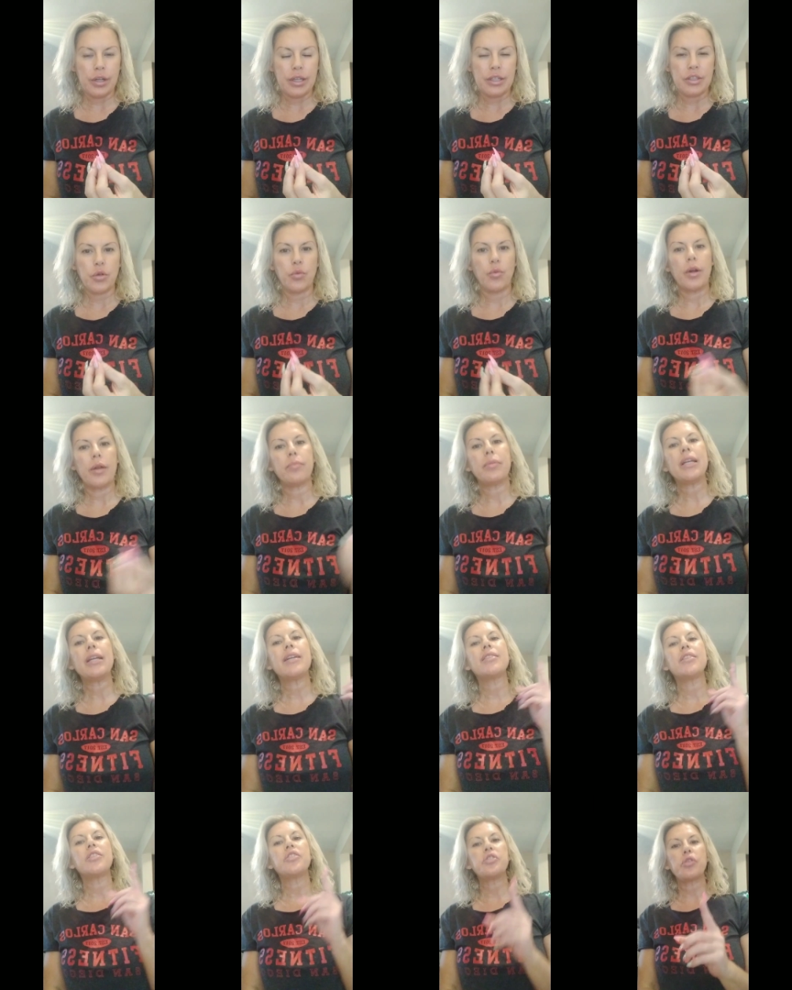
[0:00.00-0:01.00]
into one
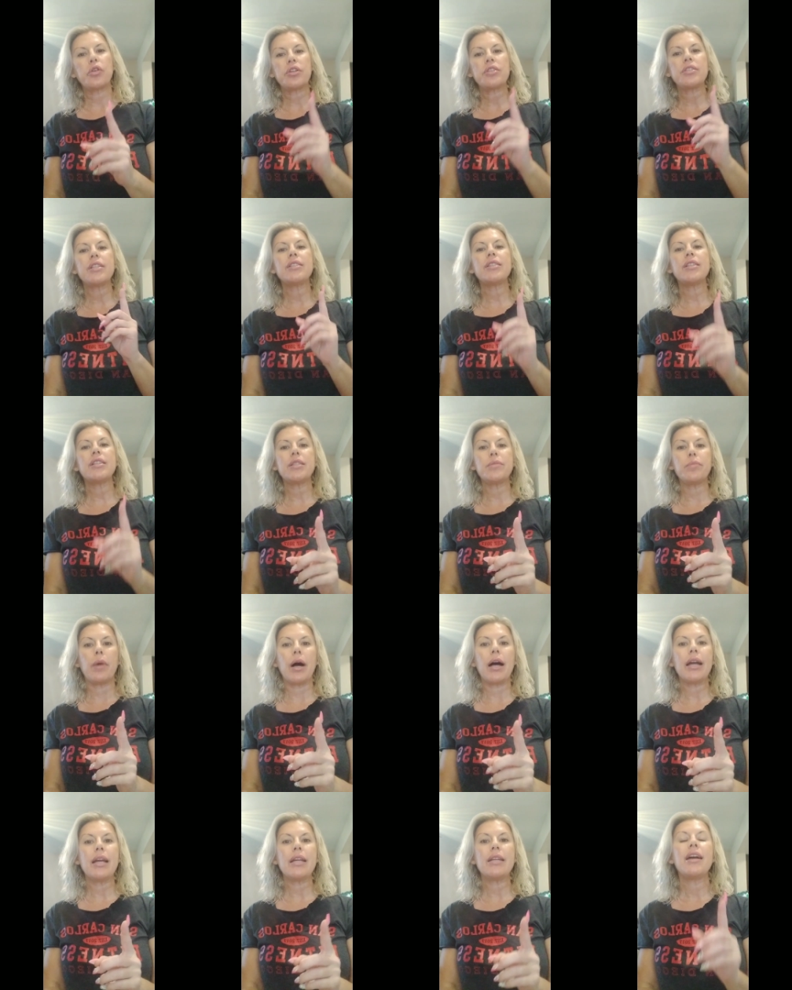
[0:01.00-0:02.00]
because in a narcissist's
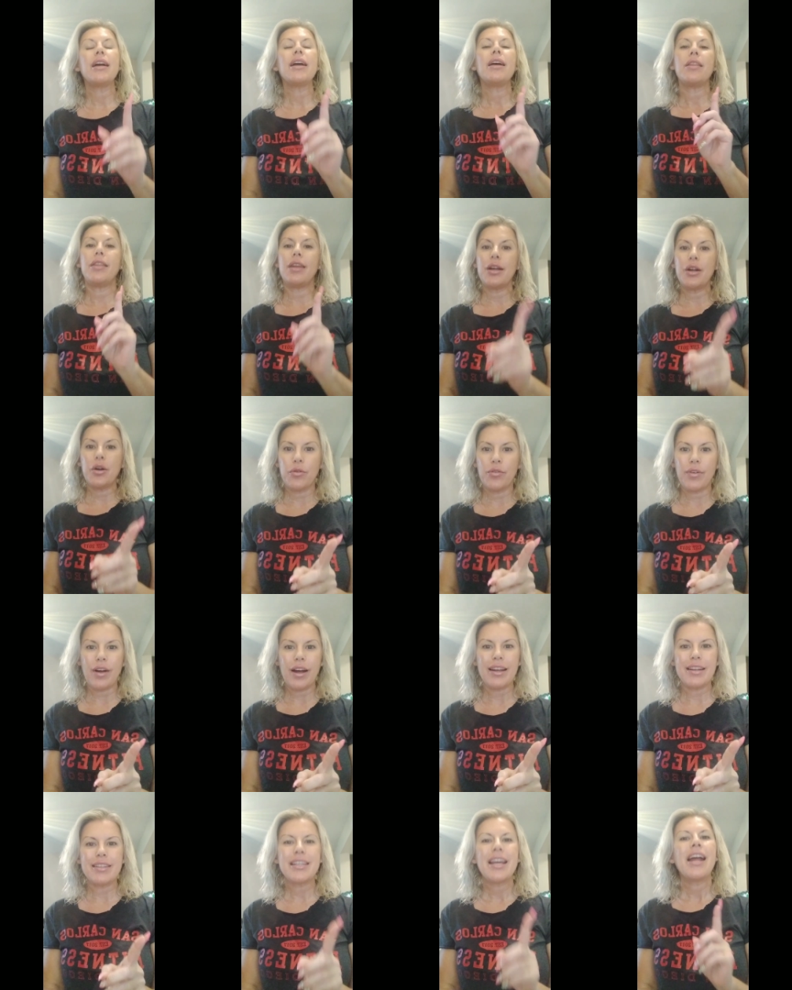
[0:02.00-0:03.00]
mind, they are
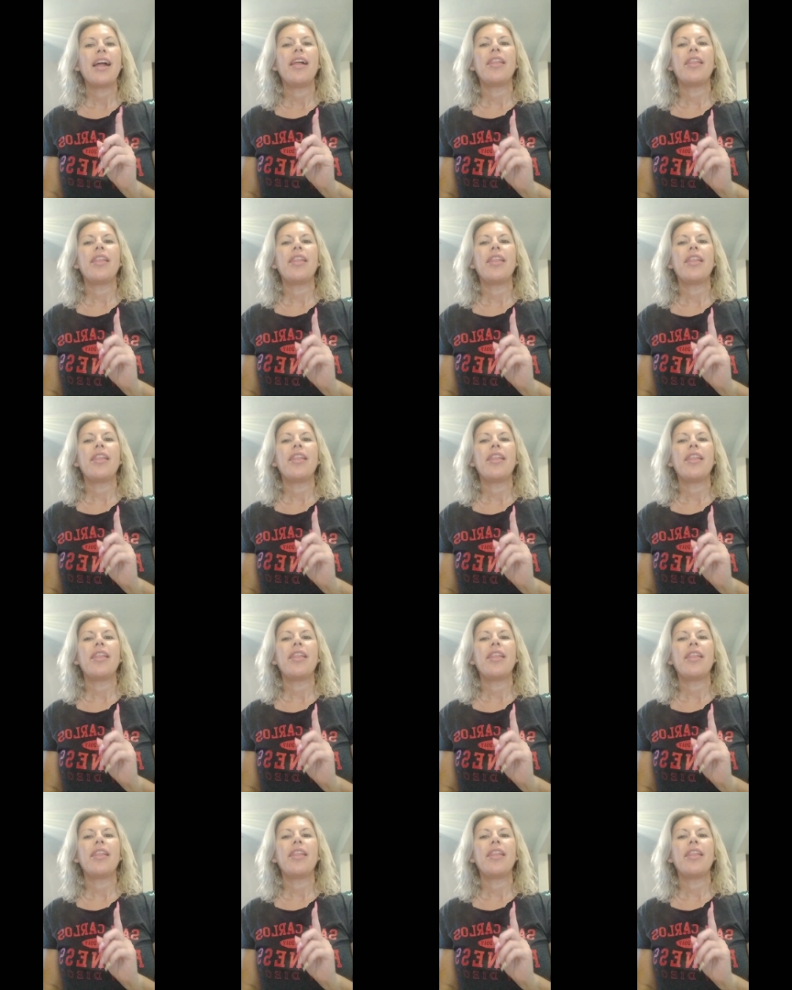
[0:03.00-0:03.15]
right.